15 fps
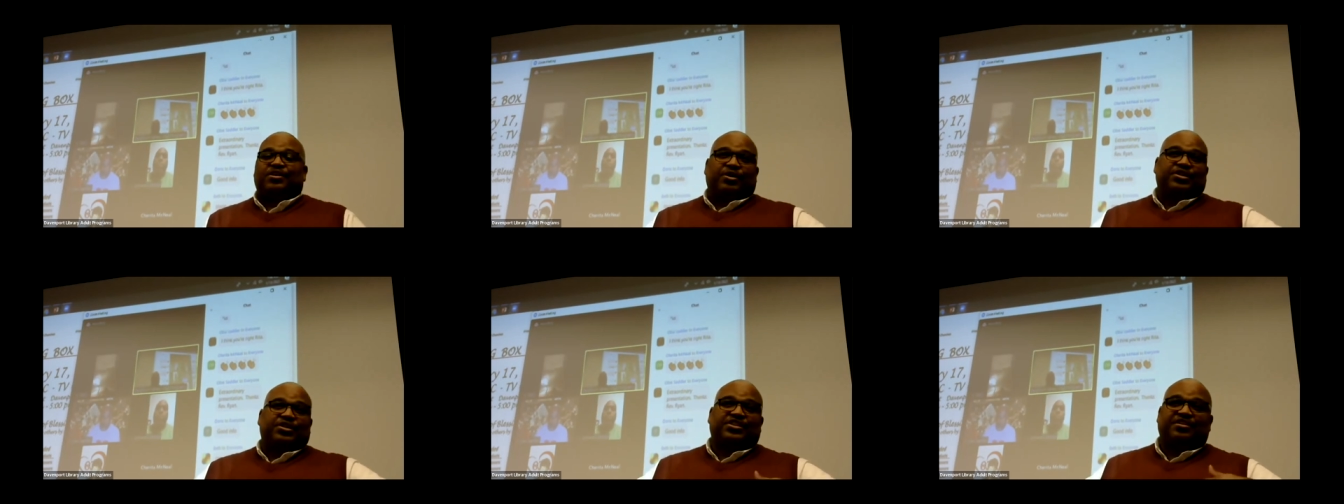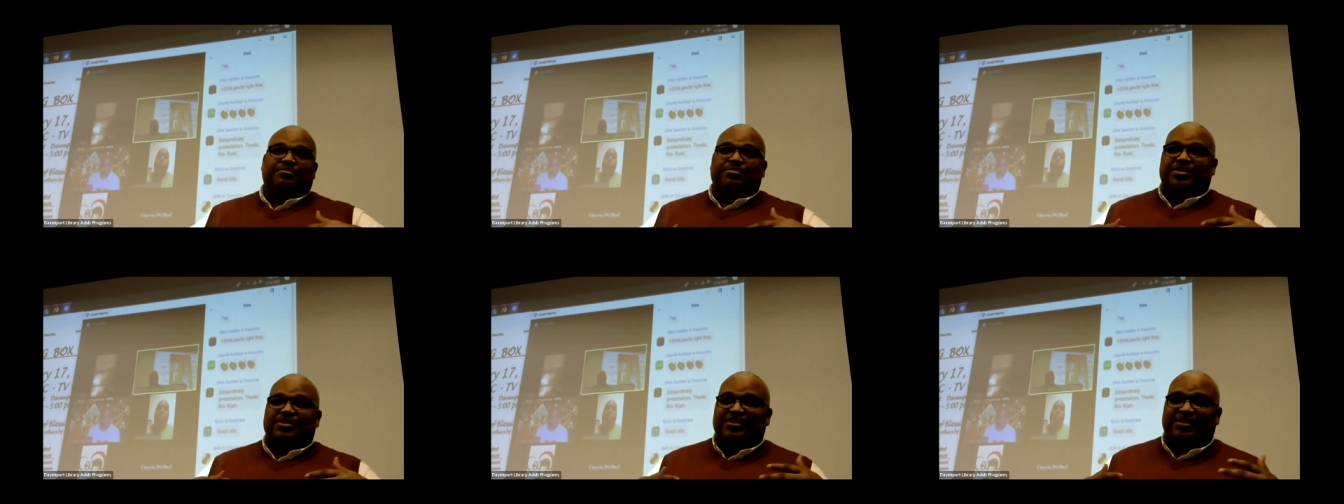
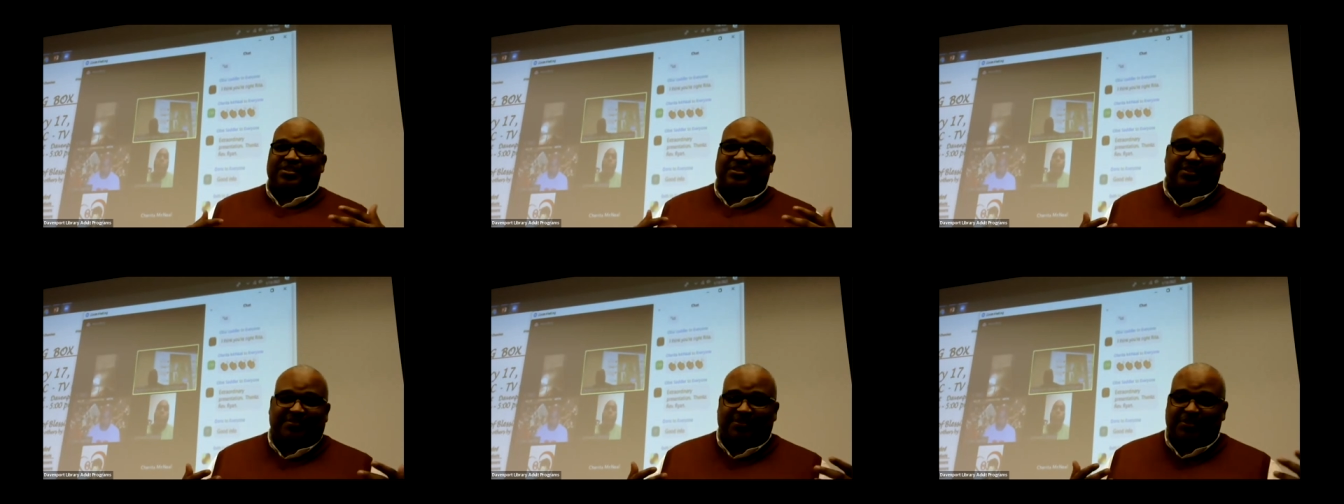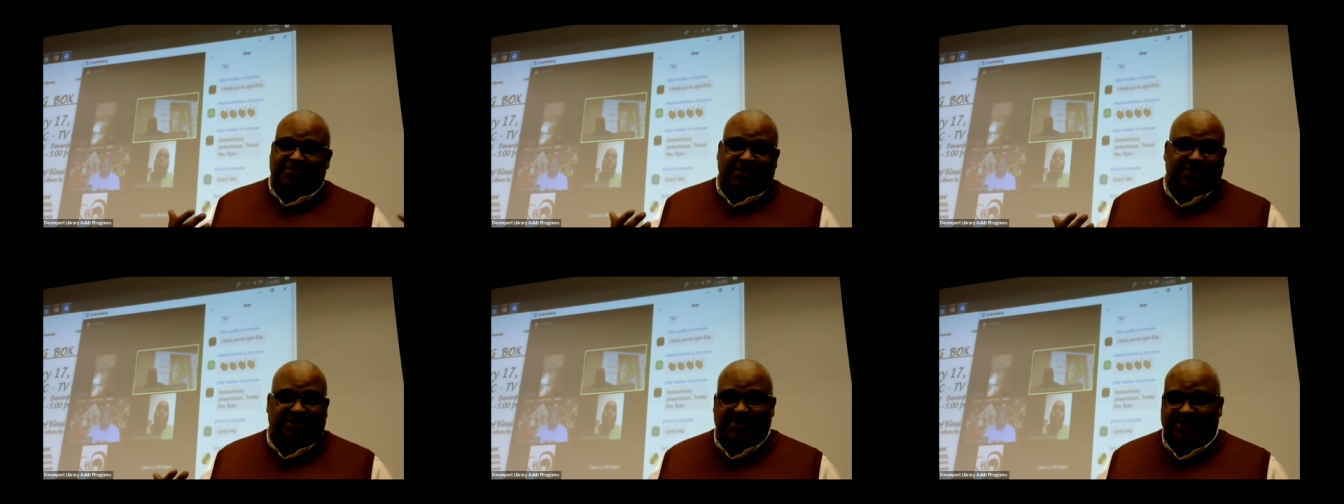integration of
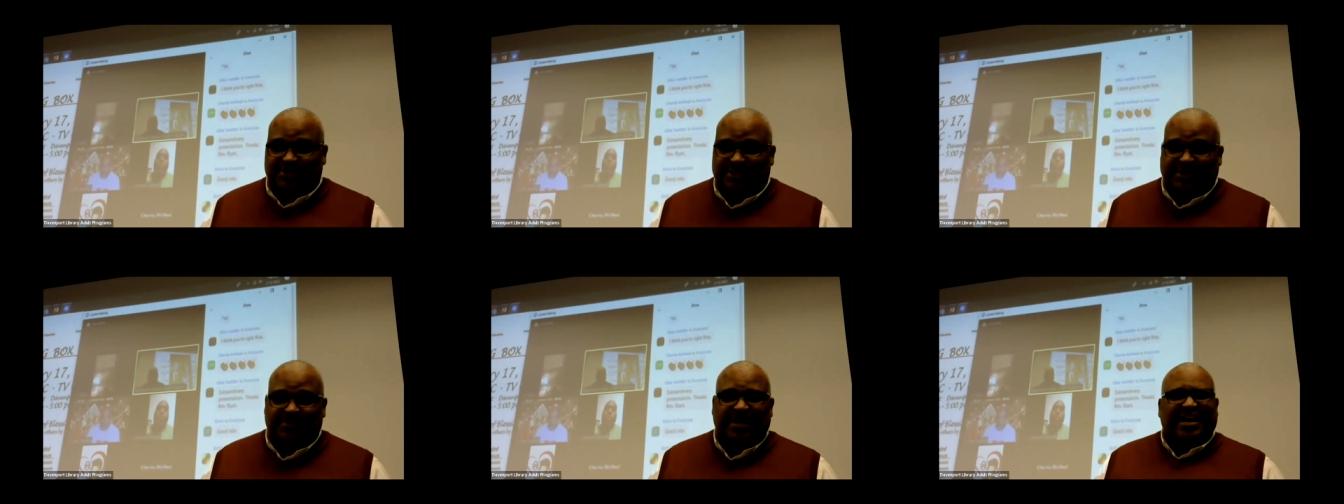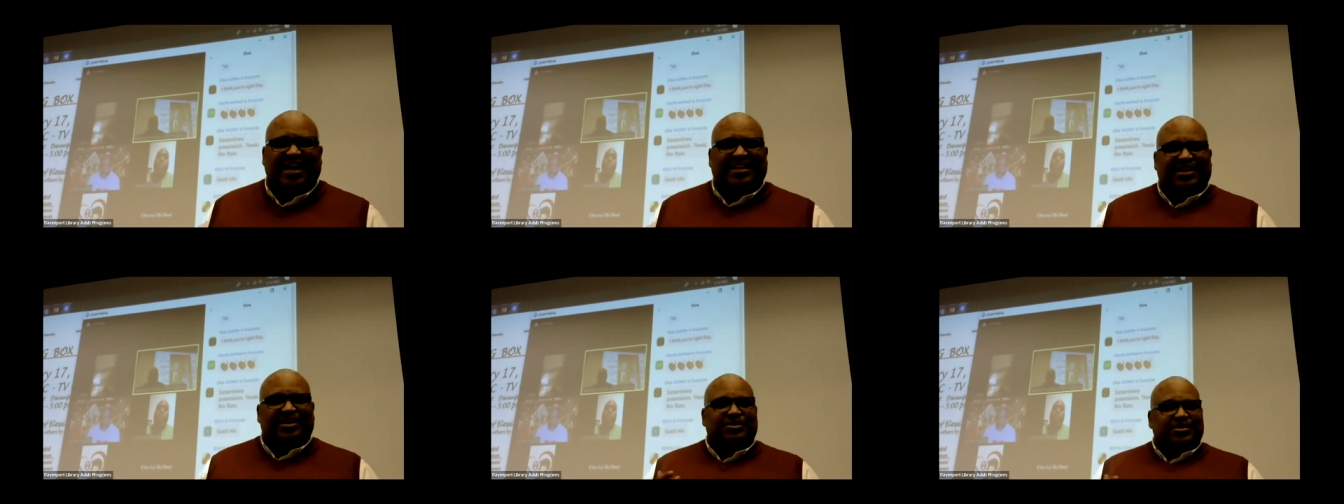University of Mississippi.
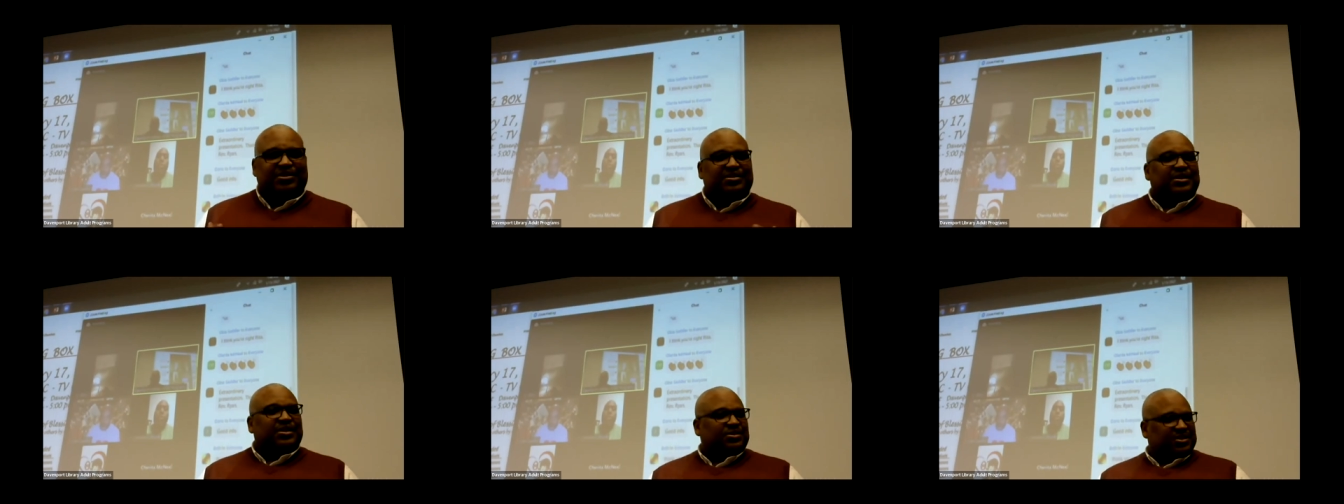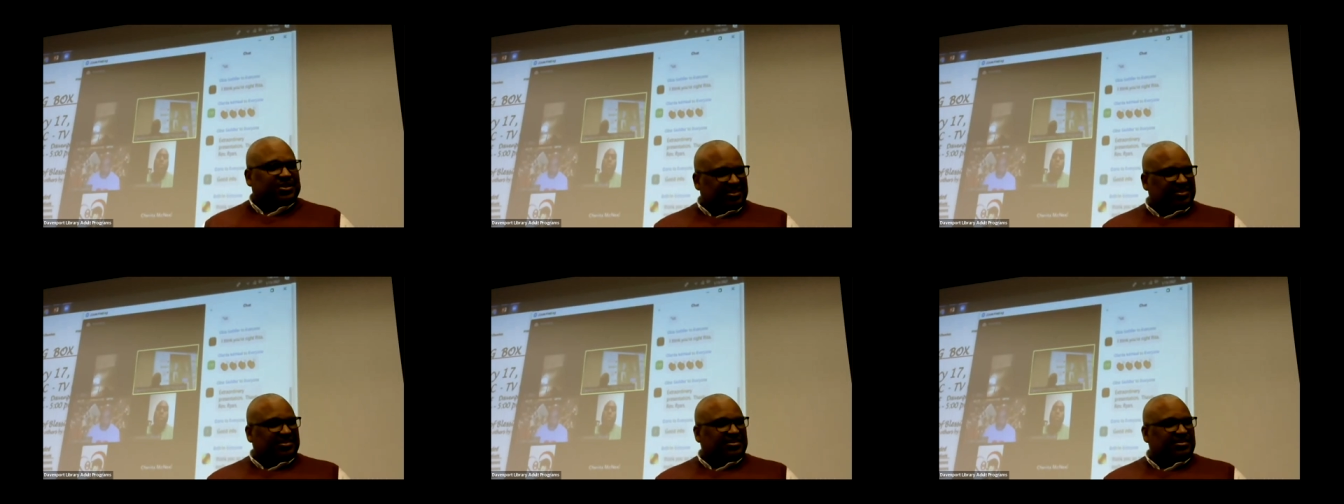
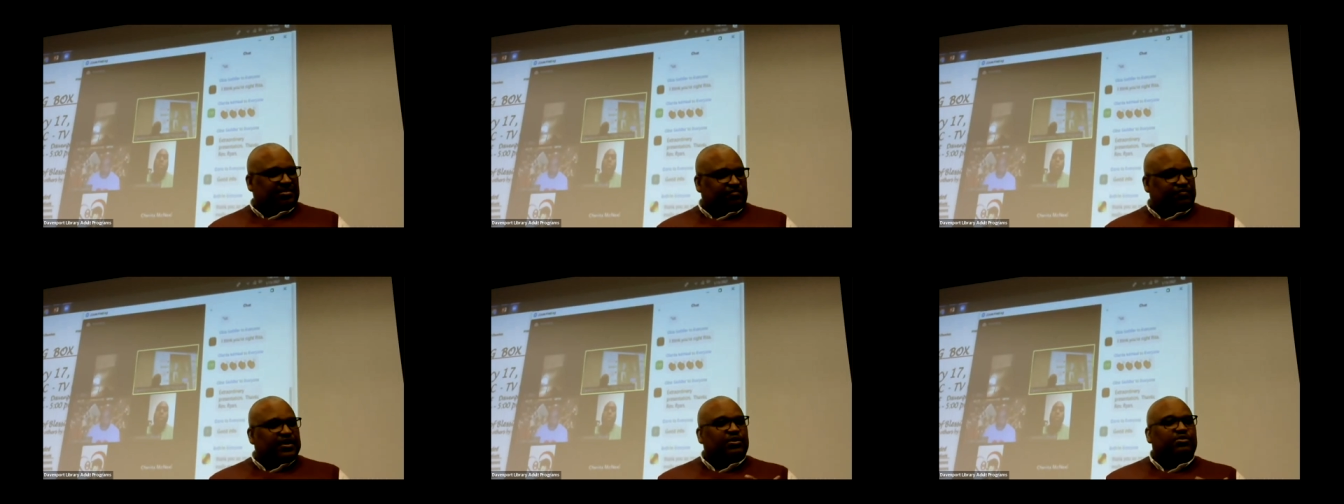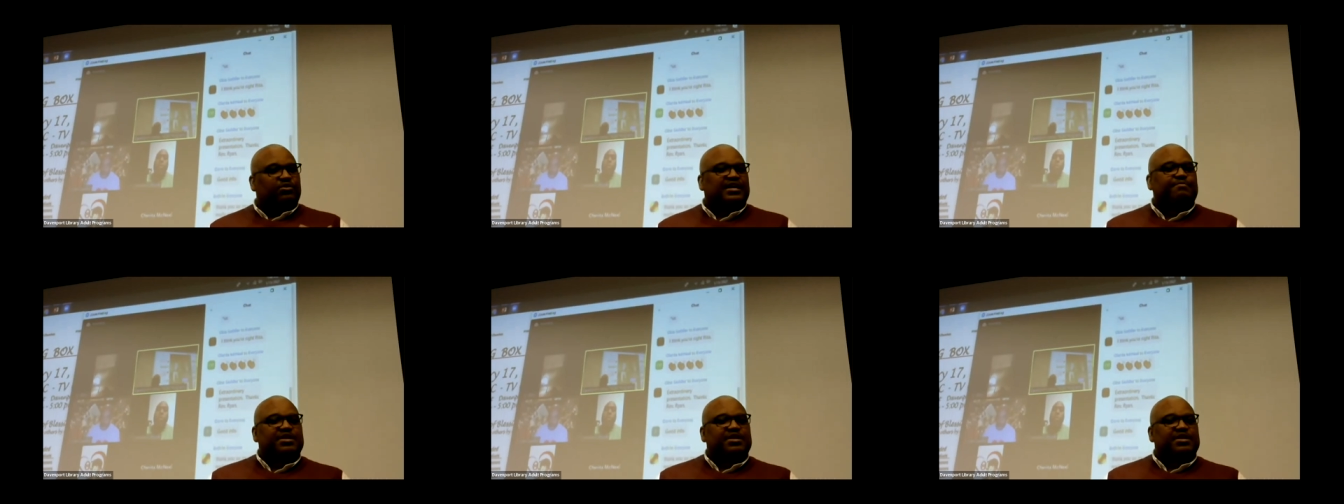There's
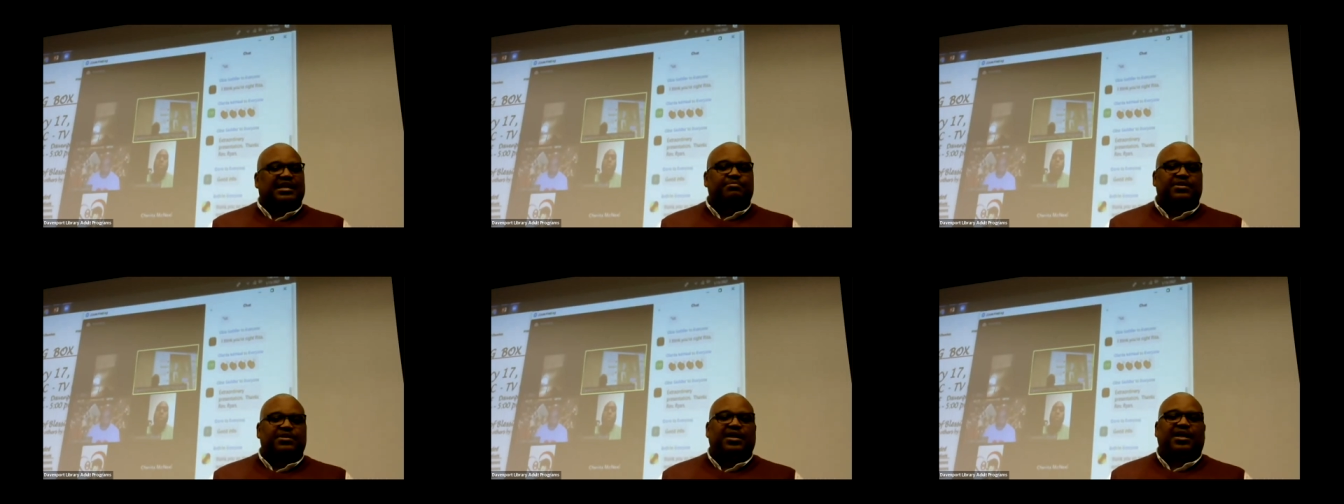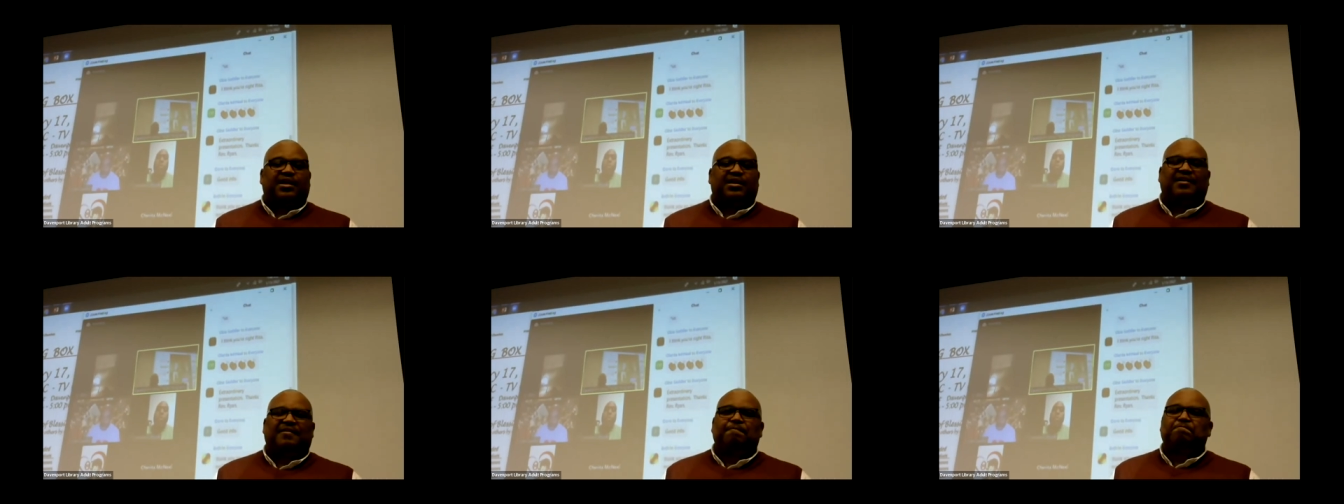federal government stepped
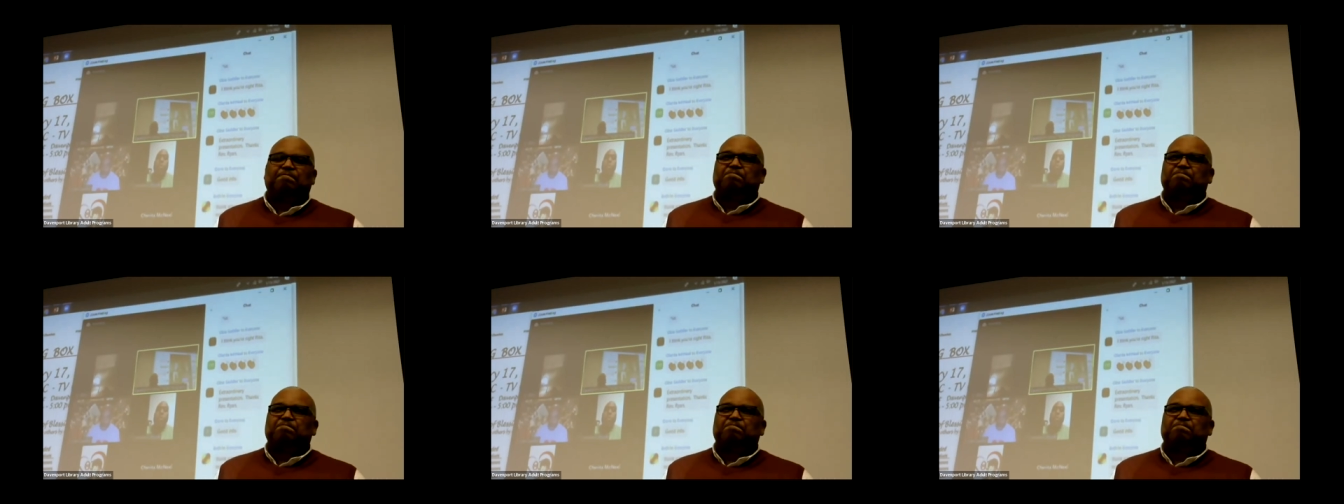in